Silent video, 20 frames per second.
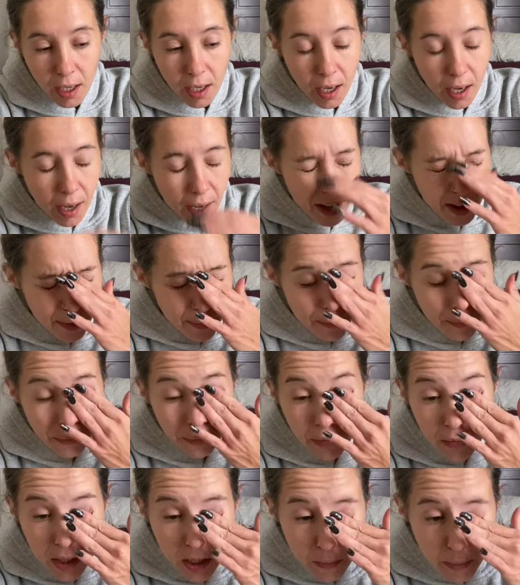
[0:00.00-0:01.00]
Um,
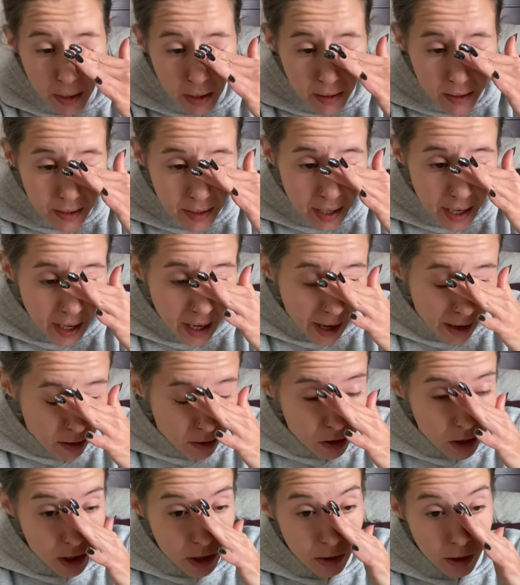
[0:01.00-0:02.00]
Spirit's saying
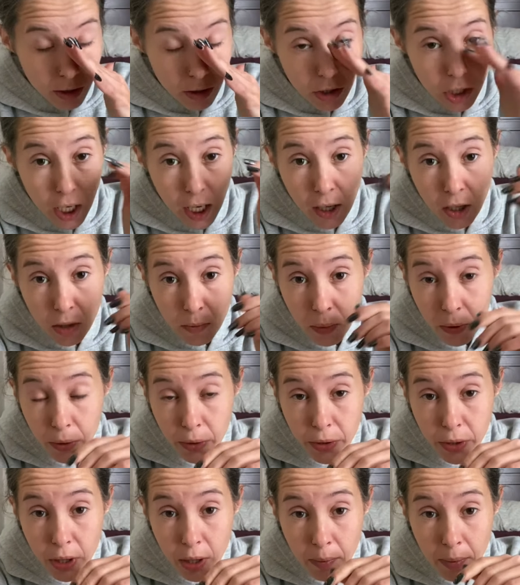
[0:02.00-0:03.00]
energies are interchangeable,
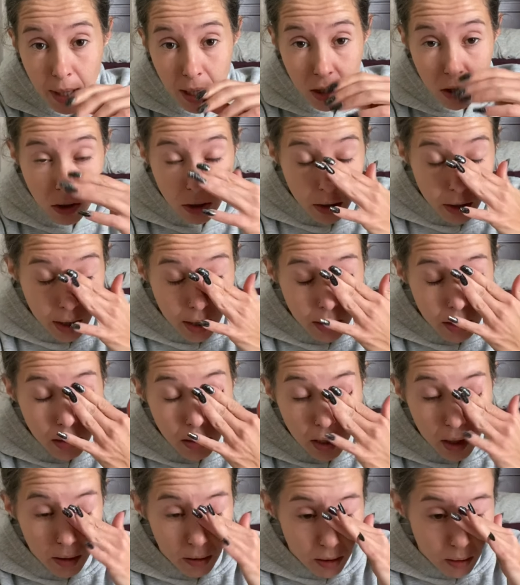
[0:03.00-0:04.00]
so make sure that, you
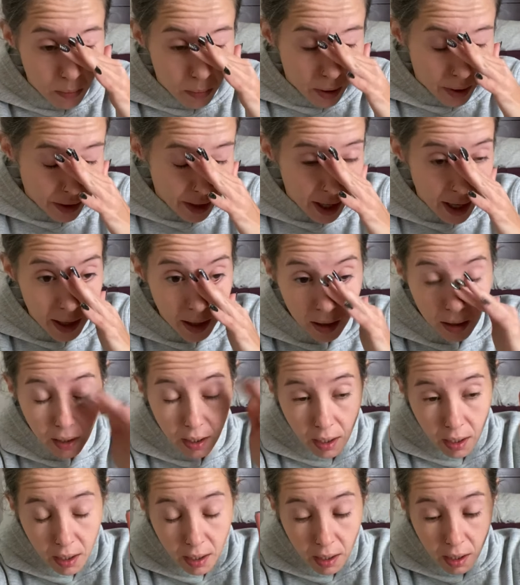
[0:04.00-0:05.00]
know, you put that
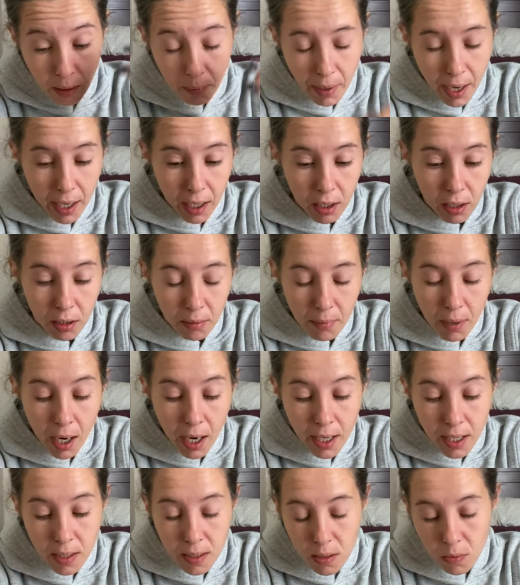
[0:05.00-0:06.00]
in the back of your
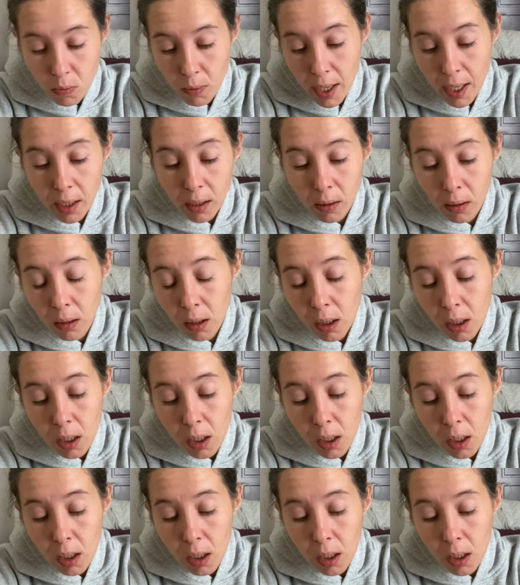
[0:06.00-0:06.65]
mind as well.